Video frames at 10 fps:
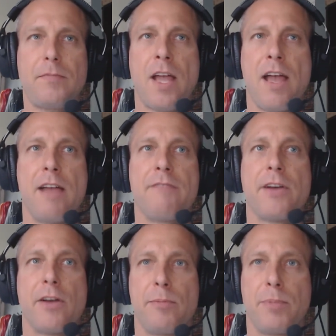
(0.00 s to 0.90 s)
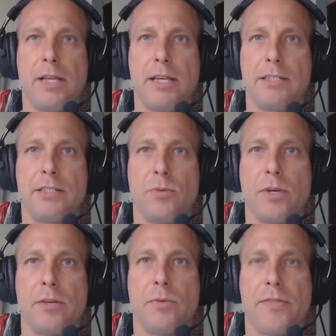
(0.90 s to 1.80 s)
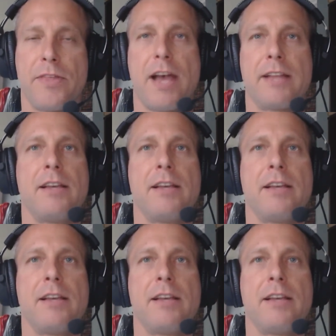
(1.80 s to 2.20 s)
And very pleased with that.